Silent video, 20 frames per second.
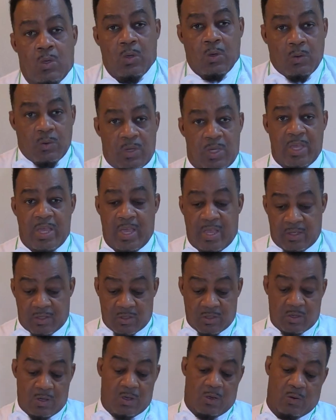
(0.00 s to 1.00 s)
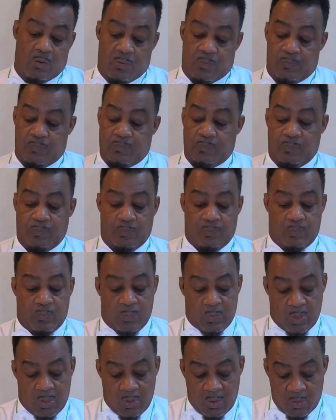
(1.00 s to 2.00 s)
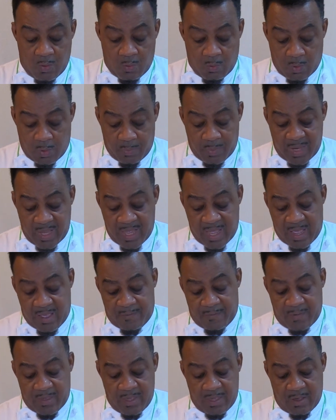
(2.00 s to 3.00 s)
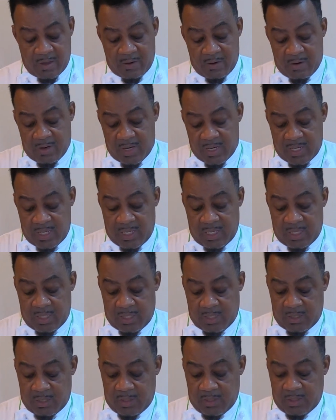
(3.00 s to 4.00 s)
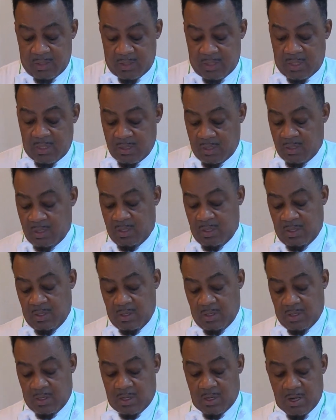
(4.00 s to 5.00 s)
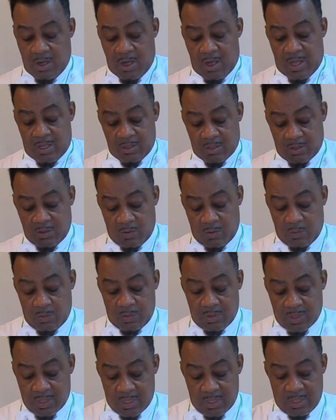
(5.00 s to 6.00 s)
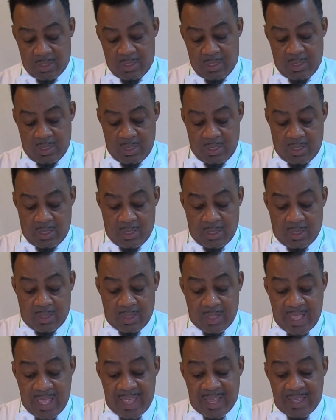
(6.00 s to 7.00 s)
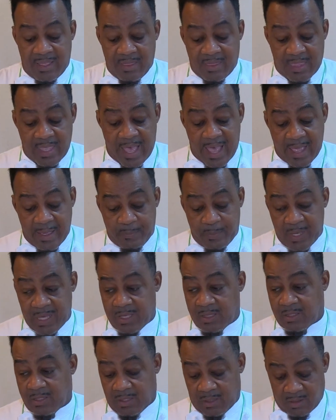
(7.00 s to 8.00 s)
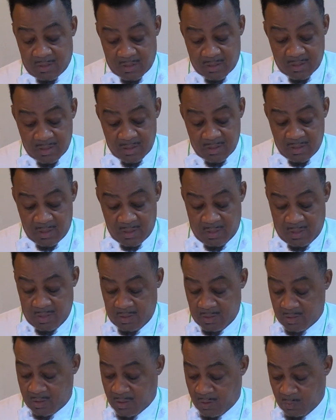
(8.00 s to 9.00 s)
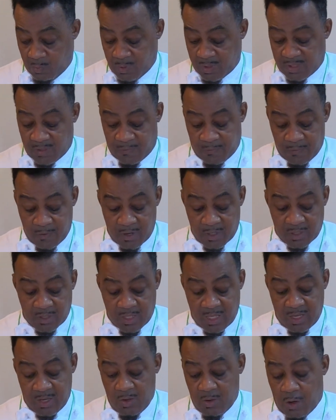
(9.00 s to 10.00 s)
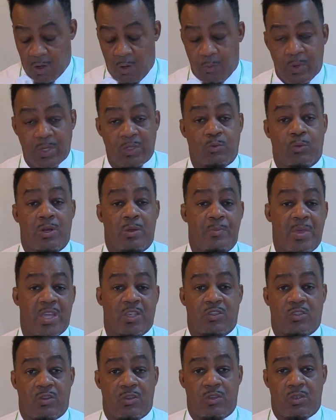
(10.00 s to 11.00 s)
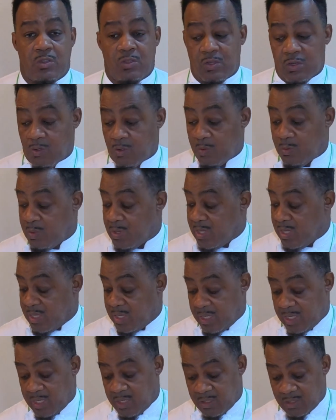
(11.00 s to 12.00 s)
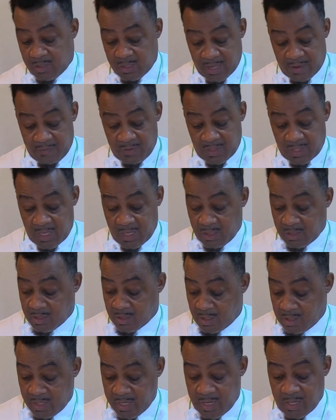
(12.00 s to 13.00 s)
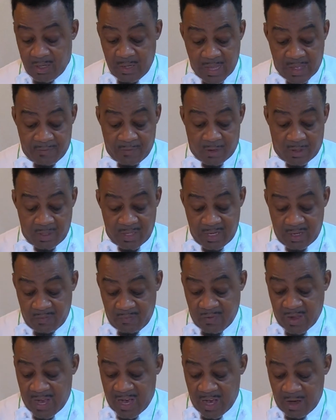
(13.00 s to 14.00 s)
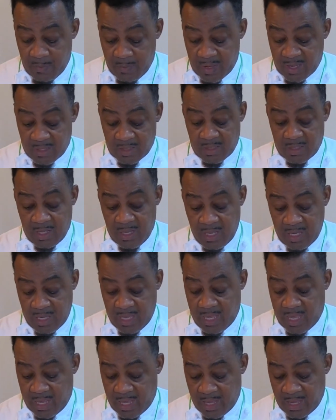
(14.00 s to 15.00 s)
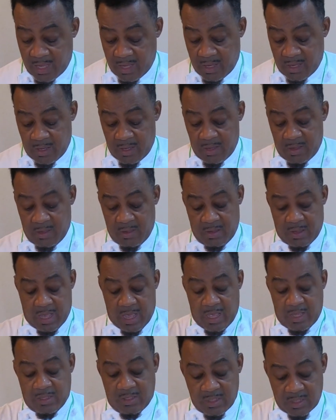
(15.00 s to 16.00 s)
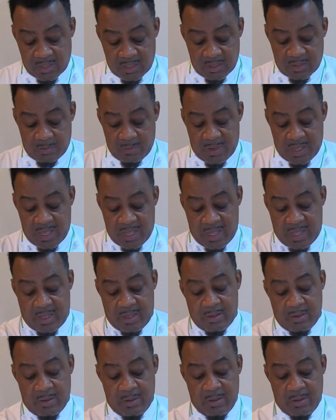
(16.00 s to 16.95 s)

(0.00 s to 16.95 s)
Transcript: Okay, so what we have here is Costco's leg and thigh pieces. So what the first thing you always want to make sure you do is everything is clean. You have a clean environment. This is my